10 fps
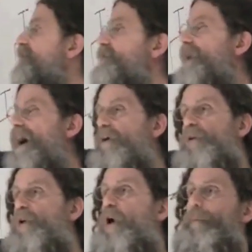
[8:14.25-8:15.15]
So now
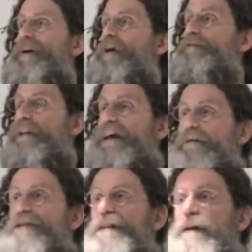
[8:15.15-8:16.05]
you go up enough
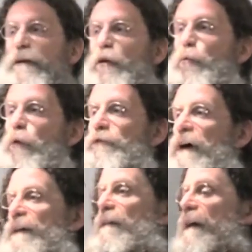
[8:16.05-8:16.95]
layers there and you will
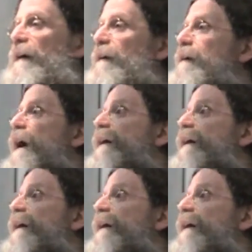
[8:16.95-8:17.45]
find the layer